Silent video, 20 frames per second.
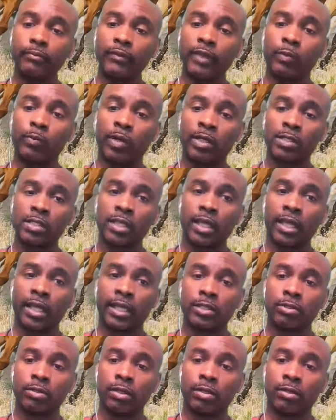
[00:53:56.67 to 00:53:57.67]
Once
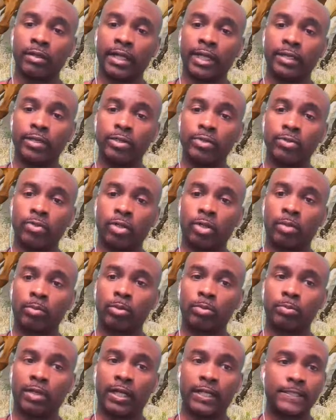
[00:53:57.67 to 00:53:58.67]
again, you get on that new
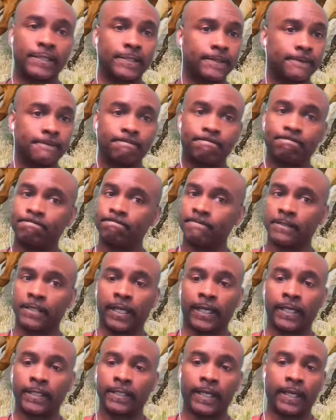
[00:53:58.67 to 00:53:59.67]
normal bus,
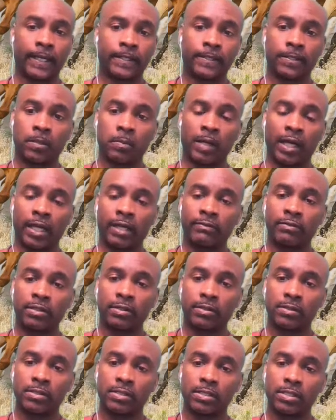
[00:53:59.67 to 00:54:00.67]
ain't nobody ever
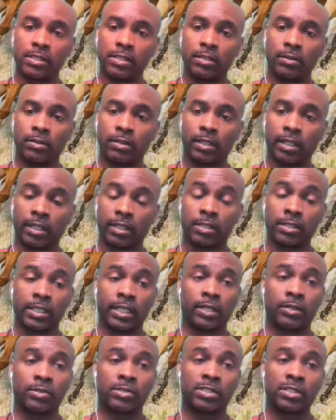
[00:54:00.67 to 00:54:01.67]
going to see you again because they're
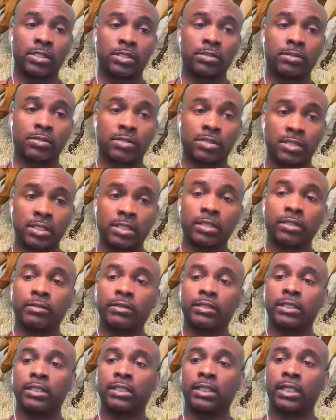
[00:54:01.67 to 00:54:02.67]
going to send you to
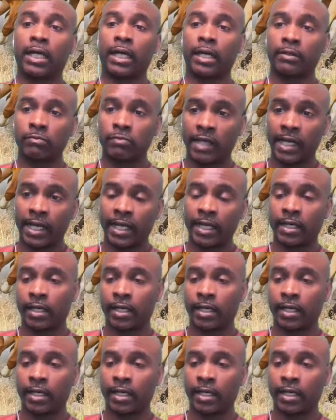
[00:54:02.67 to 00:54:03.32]
Syria, Iraq,